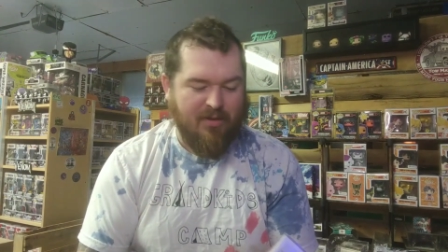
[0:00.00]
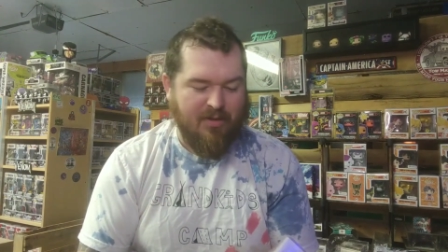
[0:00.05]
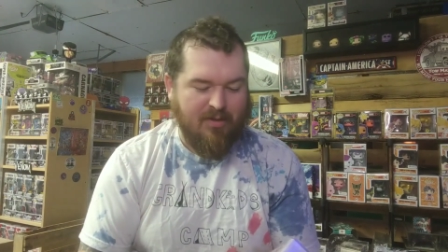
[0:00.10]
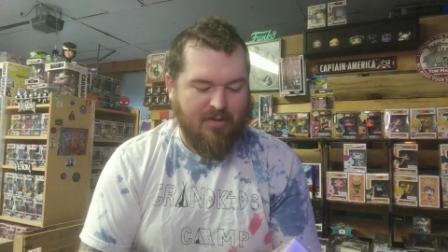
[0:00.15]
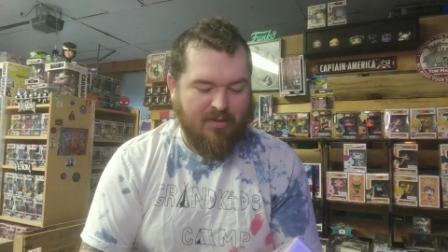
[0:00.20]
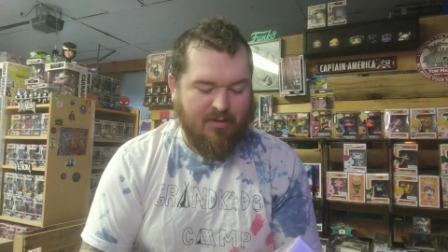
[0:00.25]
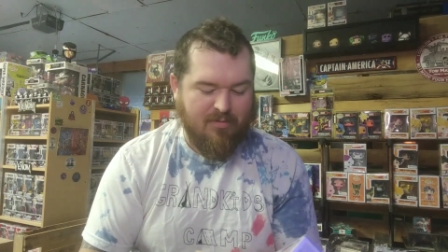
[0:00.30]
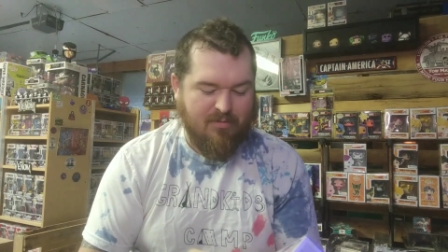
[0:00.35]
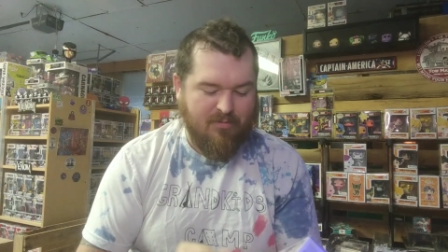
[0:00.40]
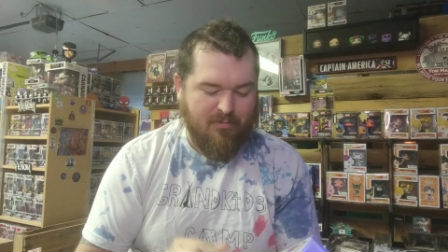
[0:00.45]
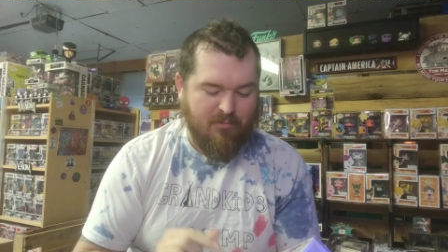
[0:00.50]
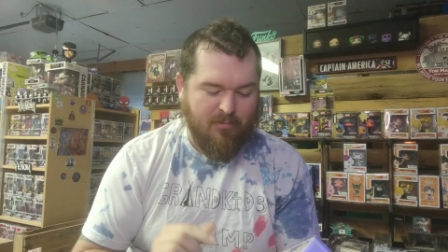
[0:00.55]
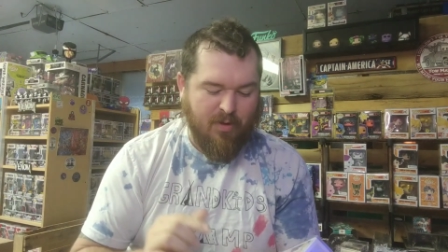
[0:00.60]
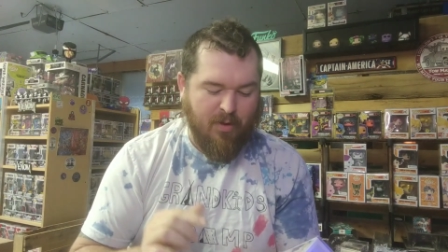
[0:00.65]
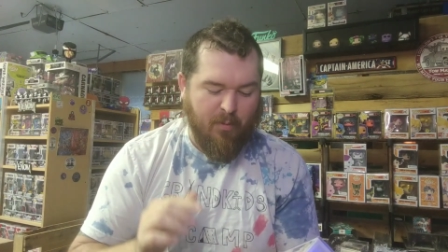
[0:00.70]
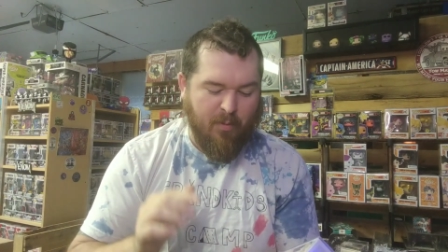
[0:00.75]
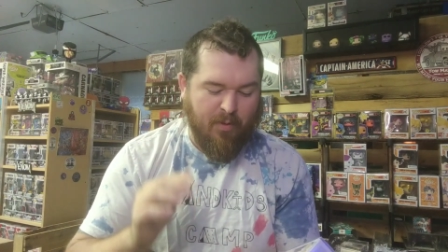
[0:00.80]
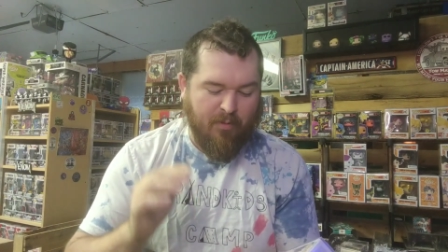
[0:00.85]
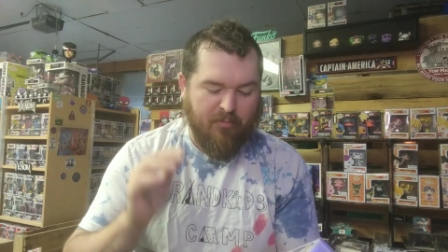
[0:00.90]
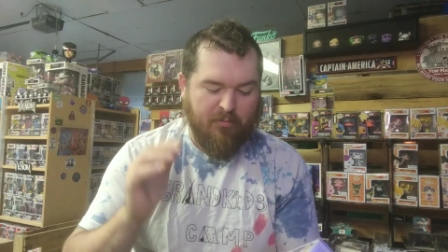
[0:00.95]
uh,
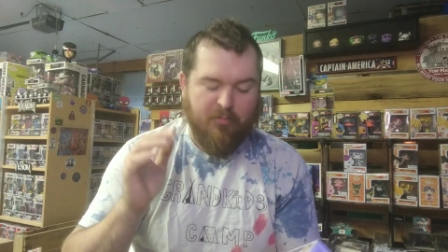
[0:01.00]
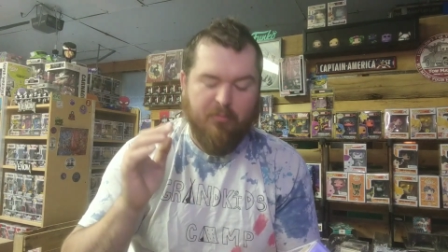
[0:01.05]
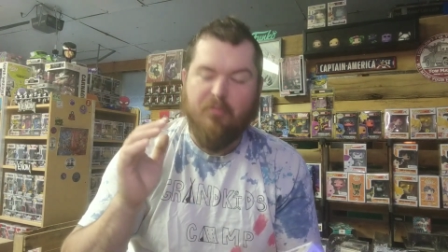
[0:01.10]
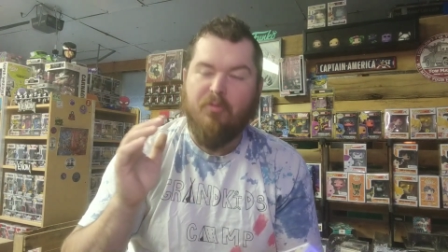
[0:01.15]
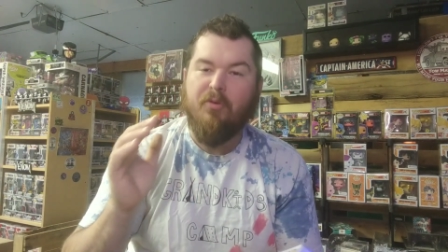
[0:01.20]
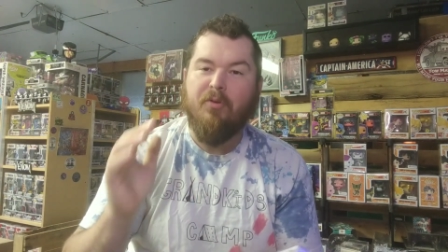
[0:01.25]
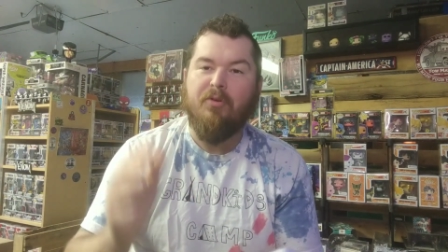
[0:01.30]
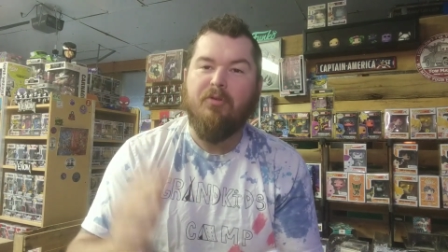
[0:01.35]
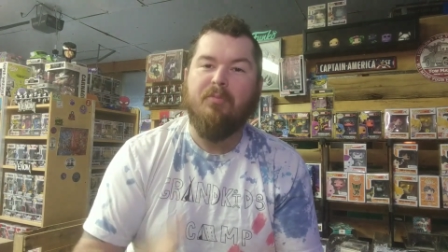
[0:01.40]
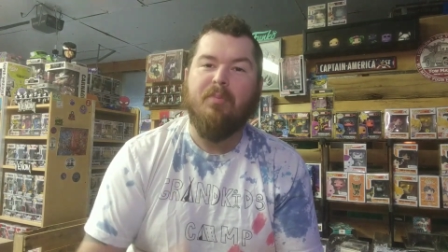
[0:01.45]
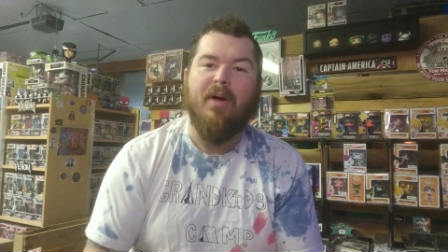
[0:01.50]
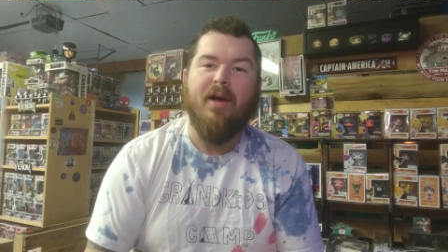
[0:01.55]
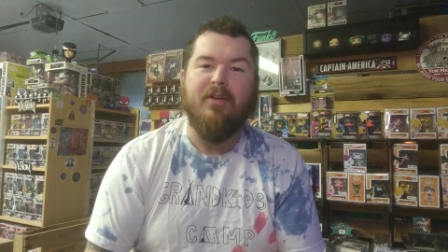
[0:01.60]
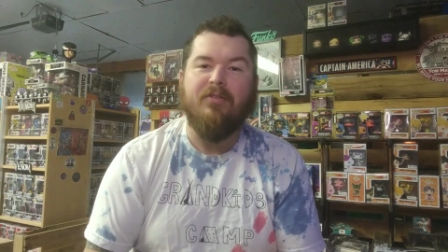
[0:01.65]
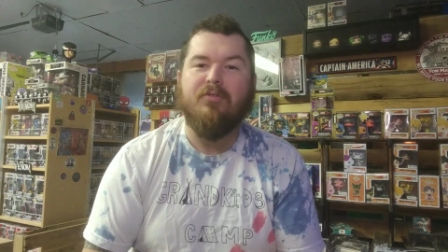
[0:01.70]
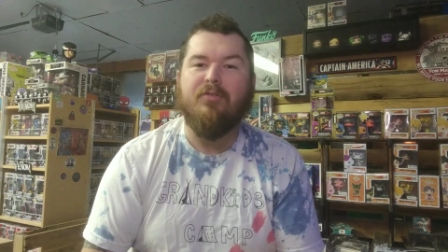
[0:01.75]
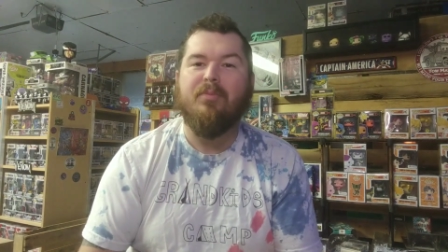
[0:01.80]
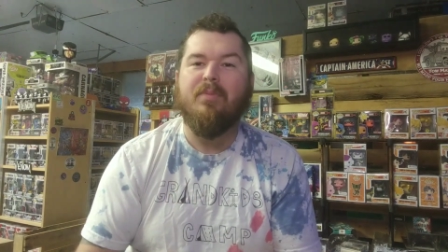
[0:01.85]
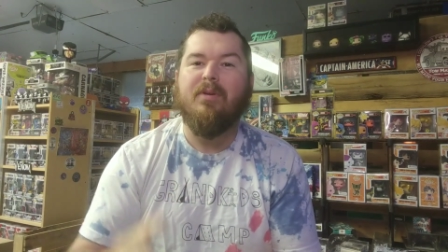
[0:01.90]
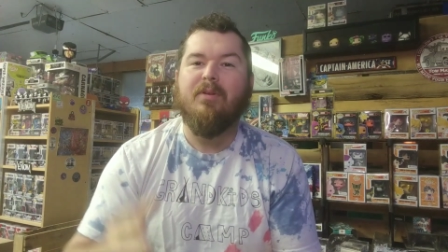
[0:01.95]
waiting, waiting for a
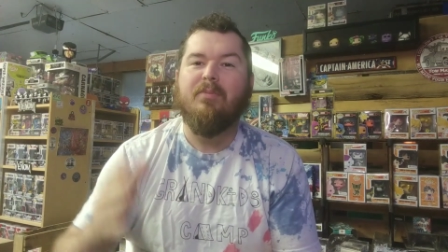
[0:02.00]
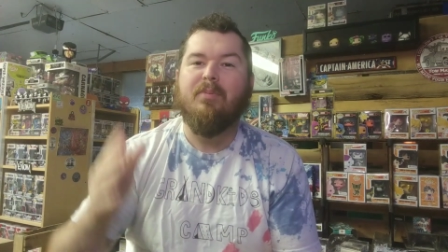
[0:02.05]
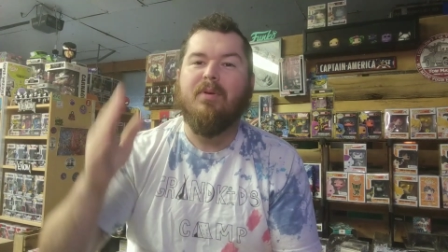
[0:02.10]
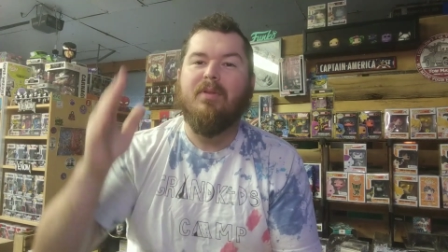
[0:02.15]
response from me.